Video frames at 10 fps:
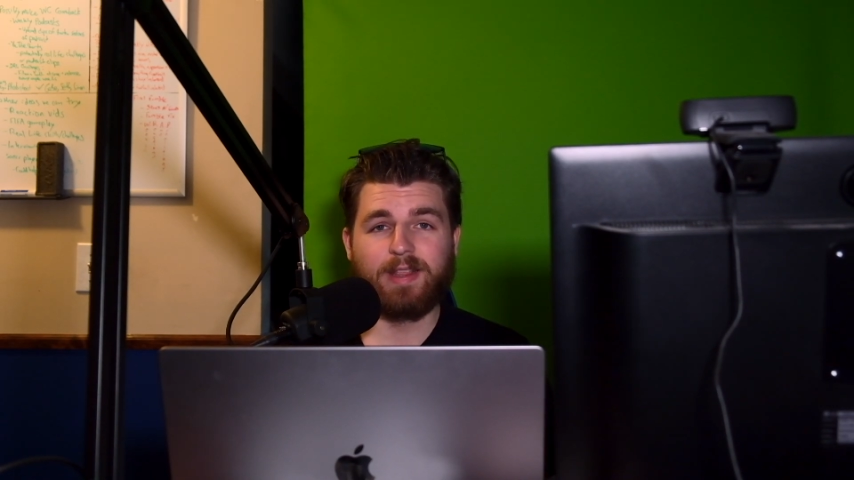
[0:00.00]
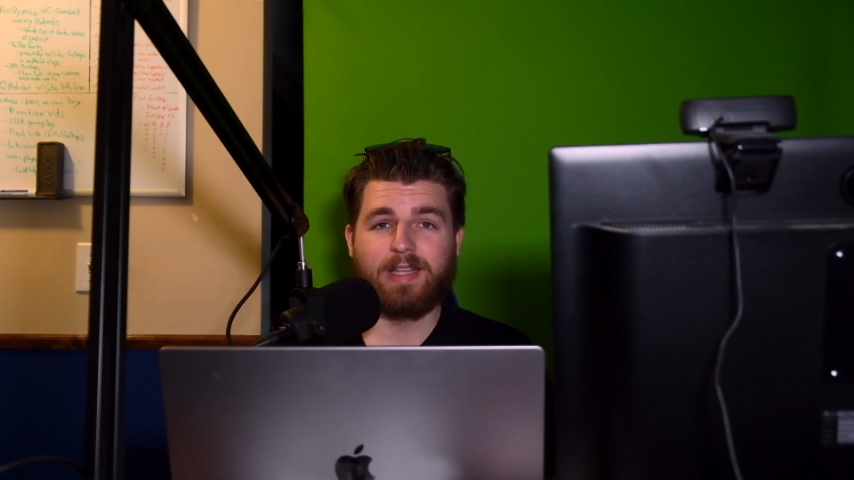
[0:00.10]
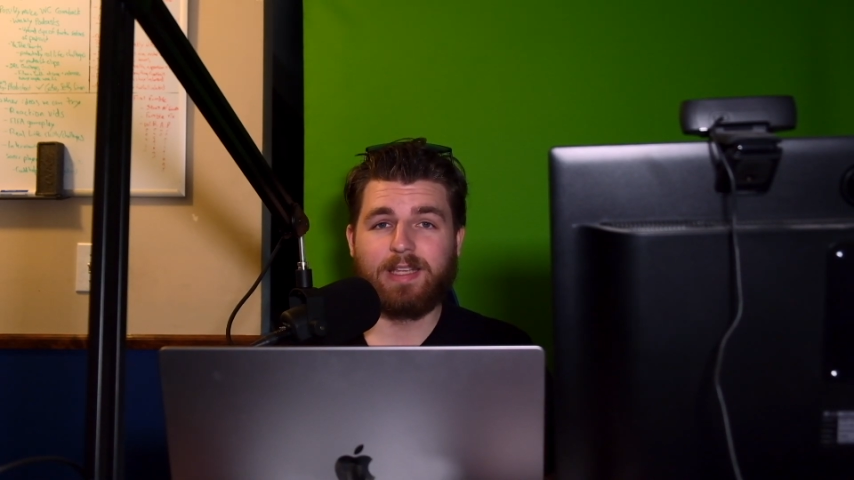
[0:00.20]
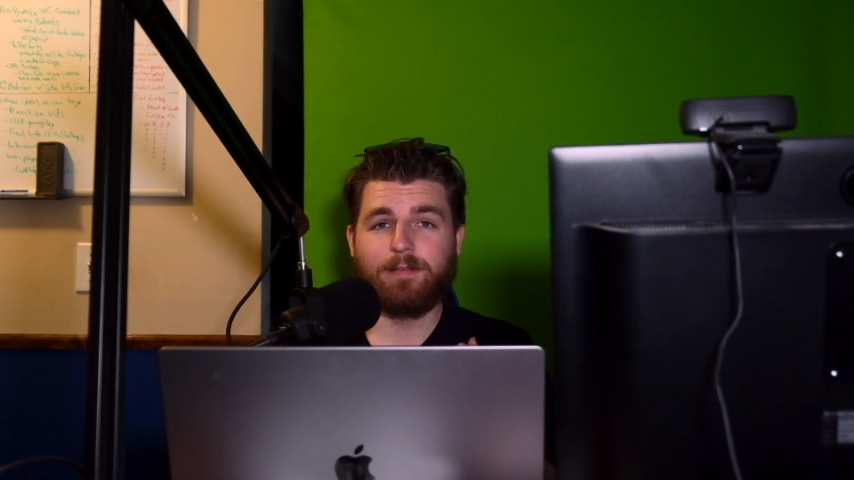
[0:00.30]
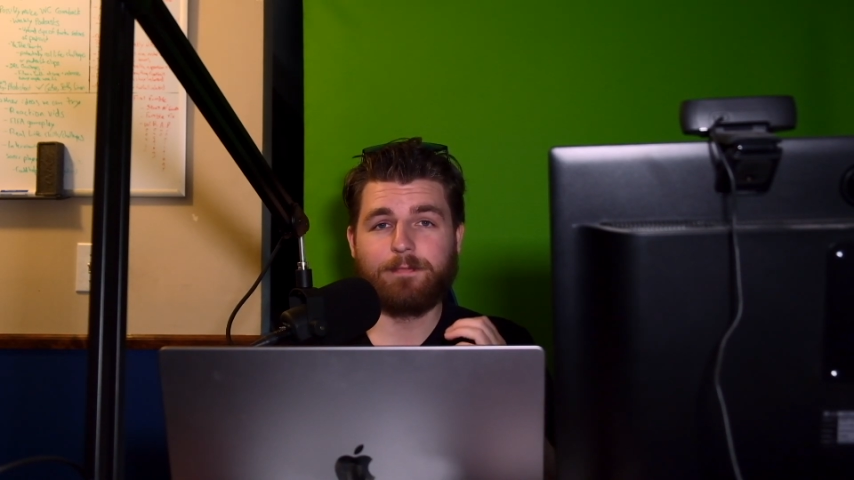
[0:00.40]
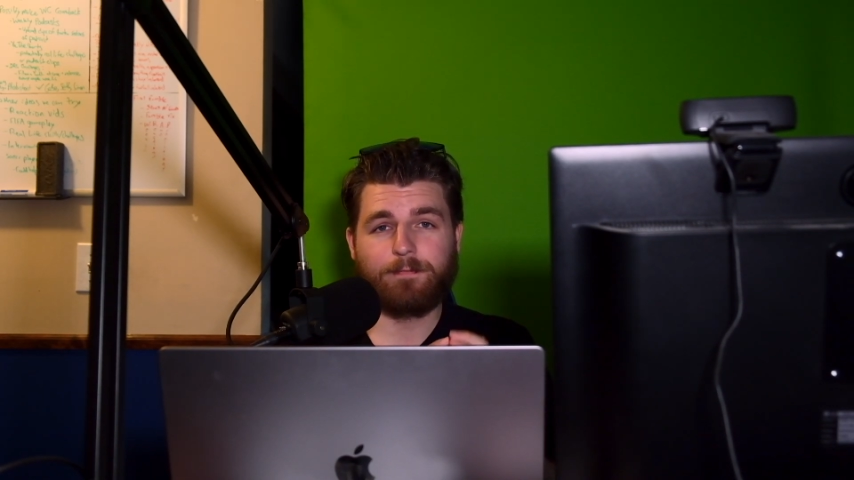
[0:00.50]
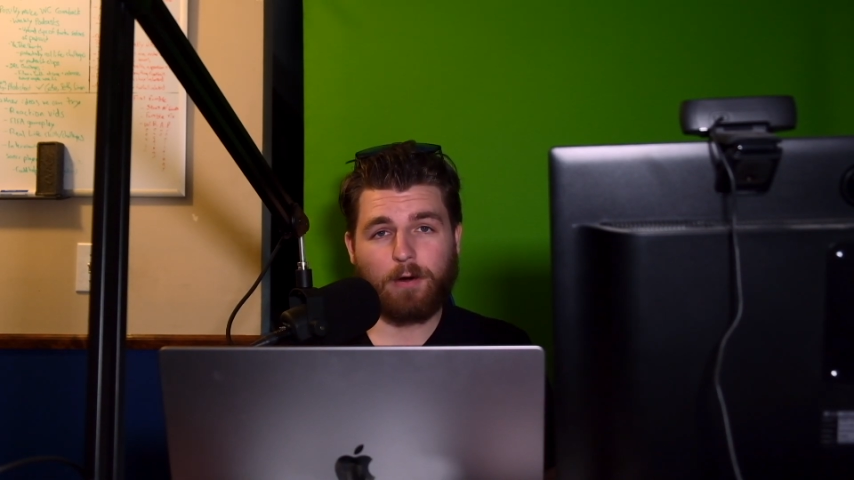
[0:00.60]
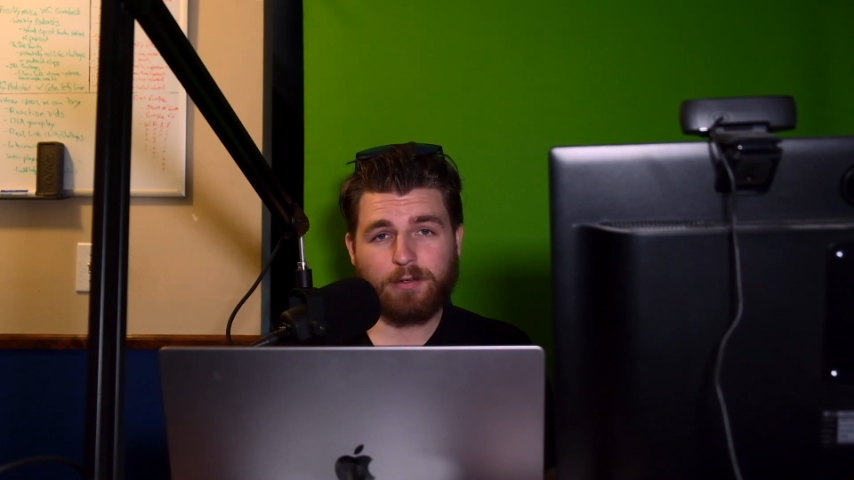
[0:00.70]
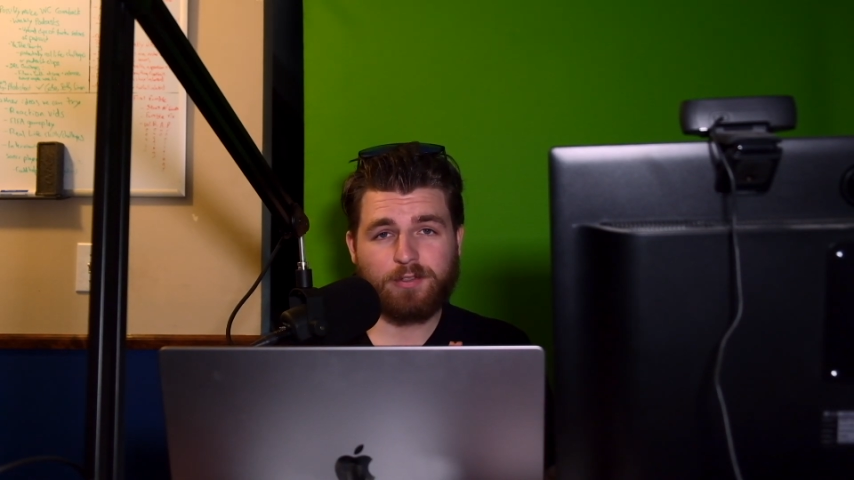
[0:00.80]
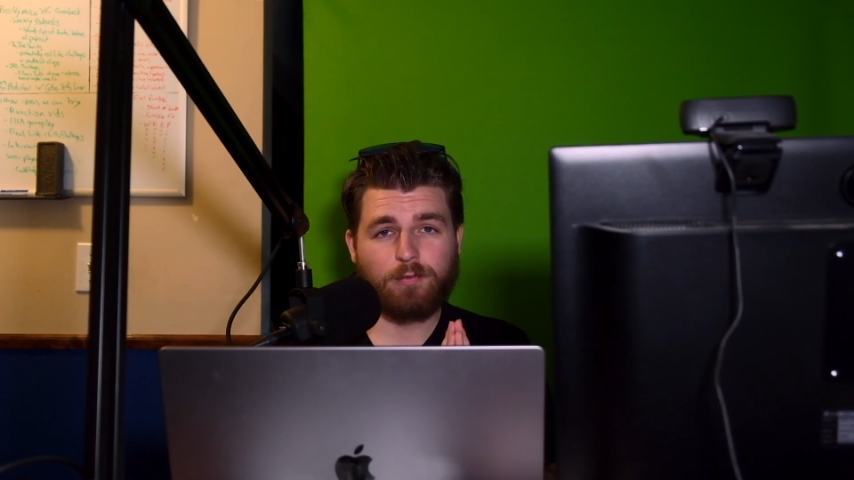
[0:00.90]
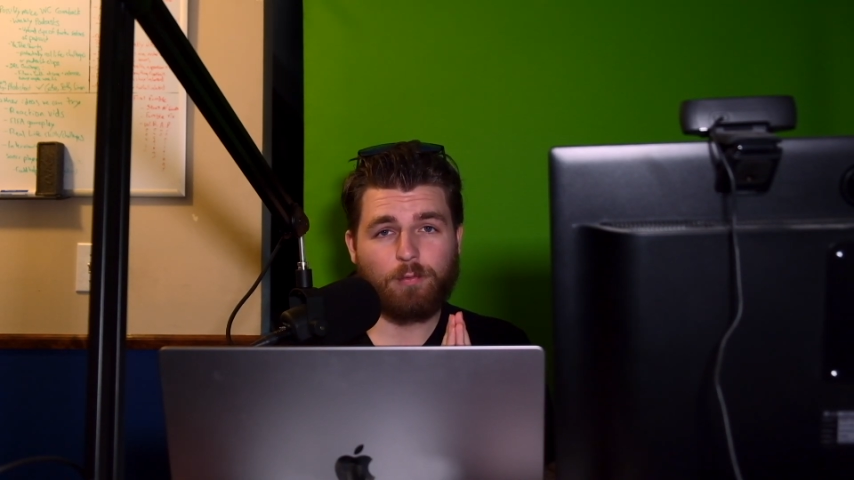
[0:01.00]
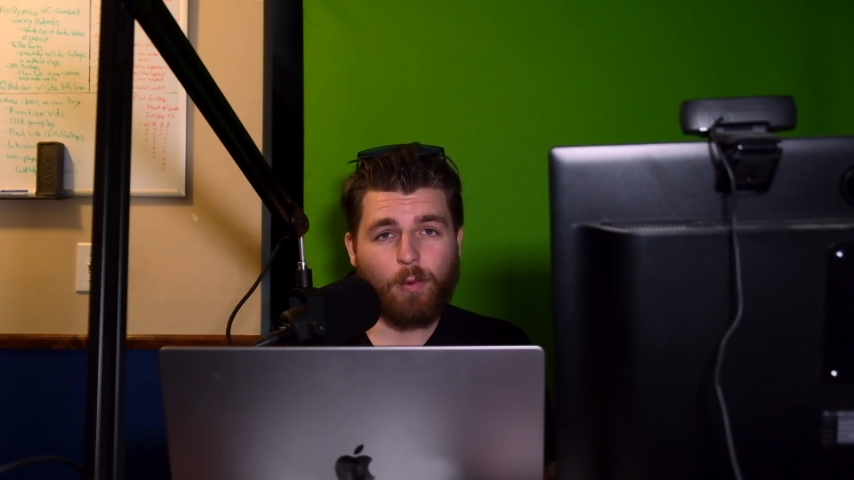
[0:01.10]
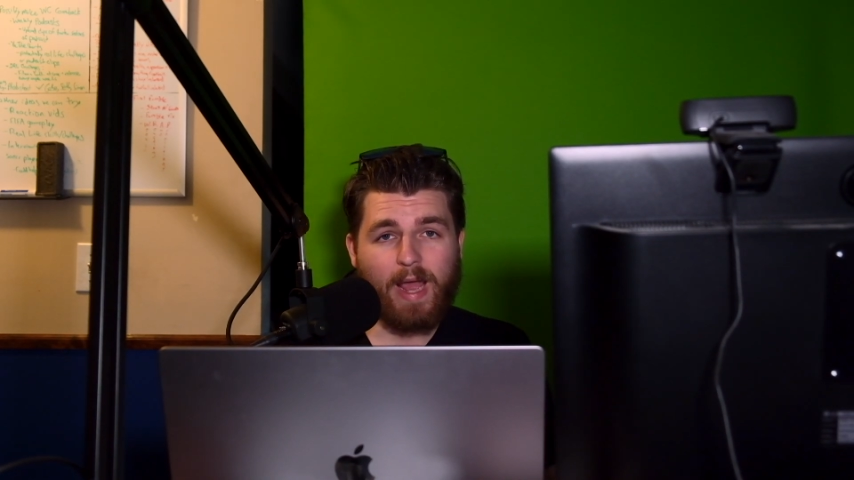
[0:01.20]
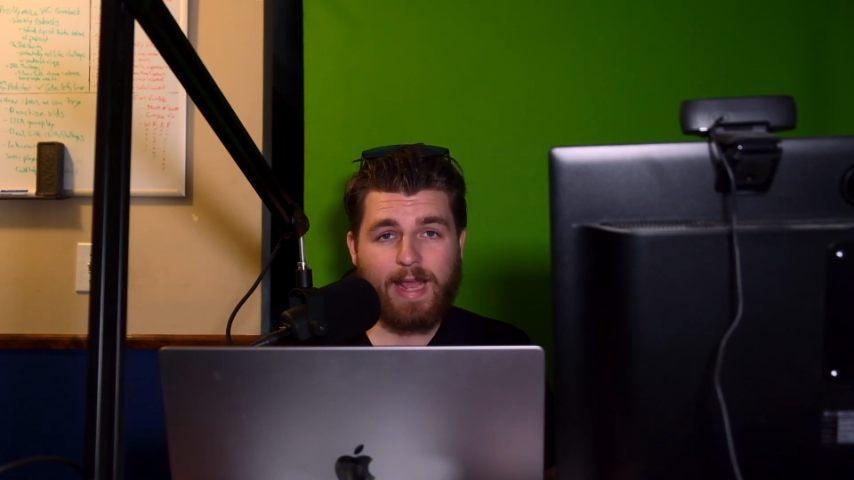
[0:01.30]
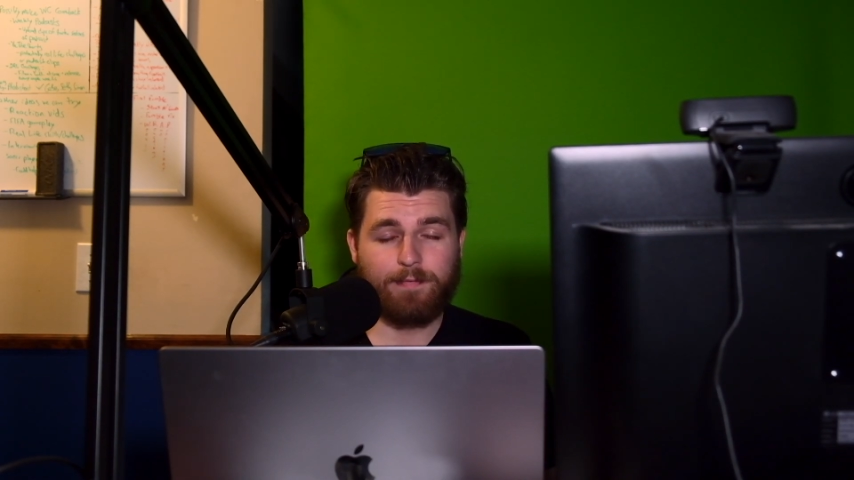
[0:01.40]
the first
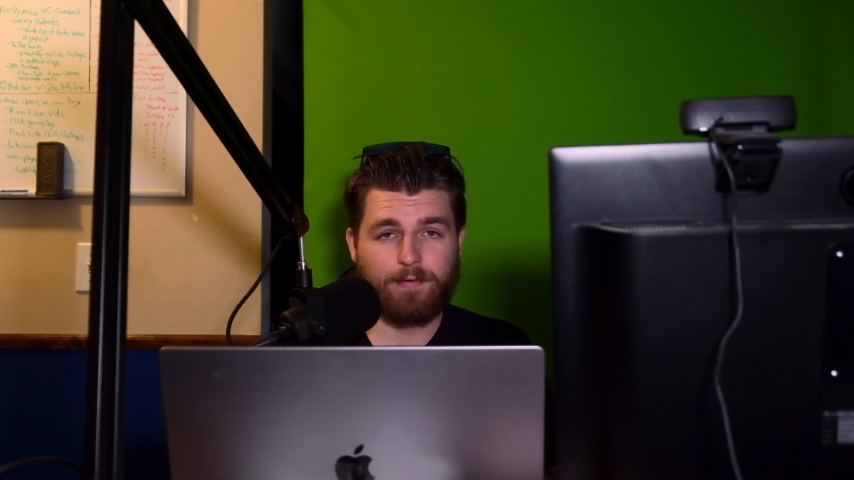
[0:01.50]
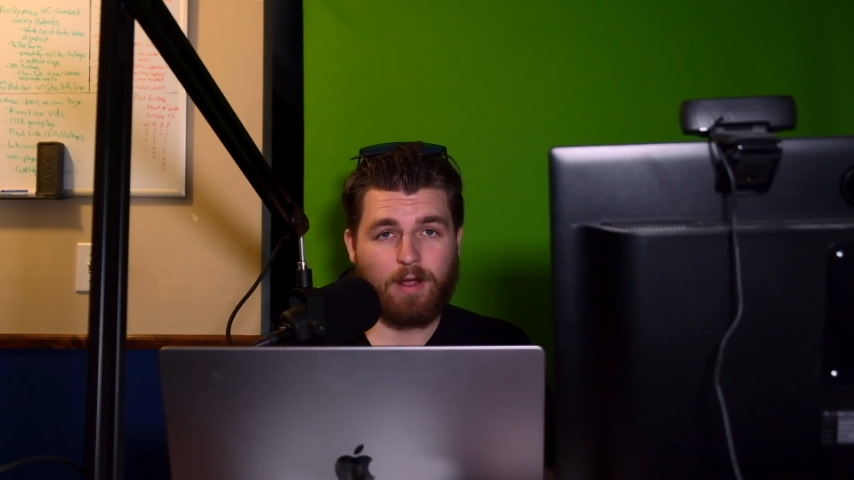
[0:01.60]
wave